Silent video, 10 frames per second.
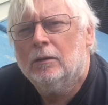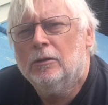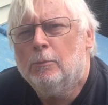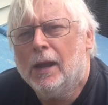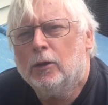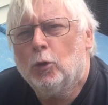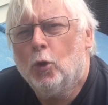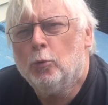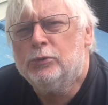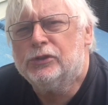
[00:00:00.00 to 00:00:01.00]
The
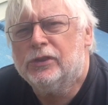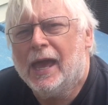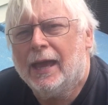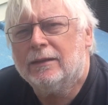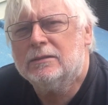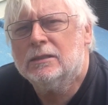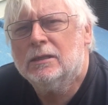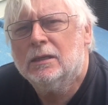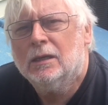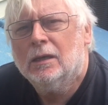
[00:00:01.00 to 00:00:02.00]
microbes that
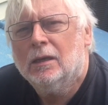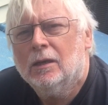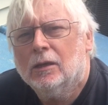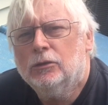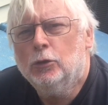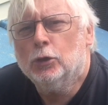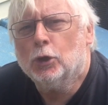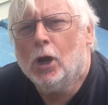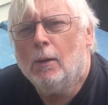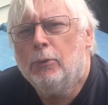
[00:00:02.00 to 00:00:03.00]
do your
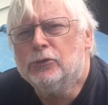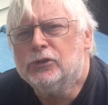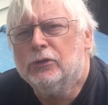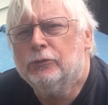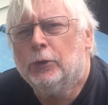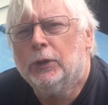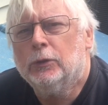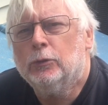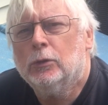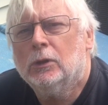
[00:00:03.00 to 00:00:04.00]
composting for
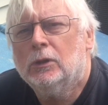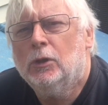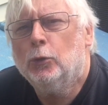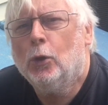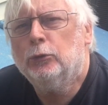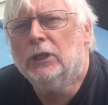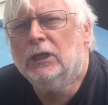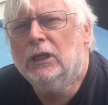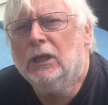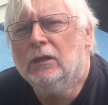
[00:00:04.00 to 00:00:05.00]
you don't only
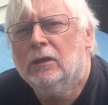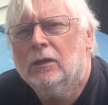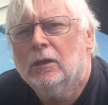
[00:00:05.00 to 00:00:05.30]
need